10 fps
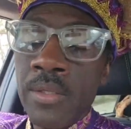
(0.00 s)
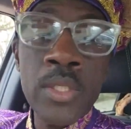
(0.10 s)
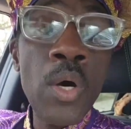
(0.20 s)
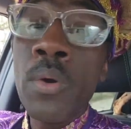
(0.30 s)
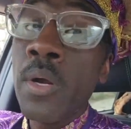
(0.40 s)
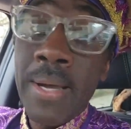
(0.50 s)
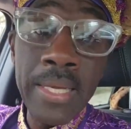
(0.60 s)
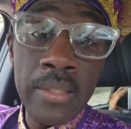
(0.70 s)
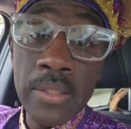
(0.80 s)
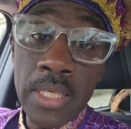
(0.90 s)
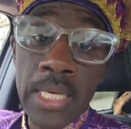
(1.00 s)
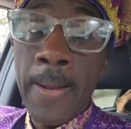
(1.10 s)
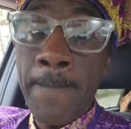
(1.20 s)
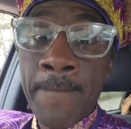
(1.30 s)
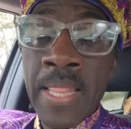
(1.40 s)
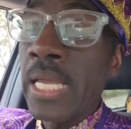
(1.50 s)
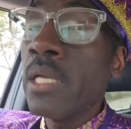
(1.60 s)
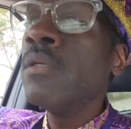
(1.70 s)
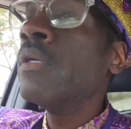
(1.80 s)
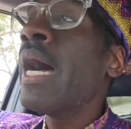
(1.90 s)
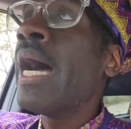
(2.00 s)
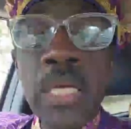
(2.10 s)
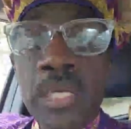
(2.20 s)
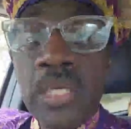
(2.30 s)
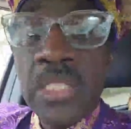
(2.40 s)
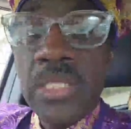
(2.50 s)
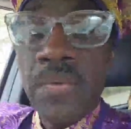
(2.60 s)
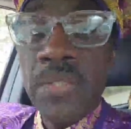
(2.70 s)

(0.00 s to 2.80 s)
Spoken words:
Don't worry about none of that. Like in the necessary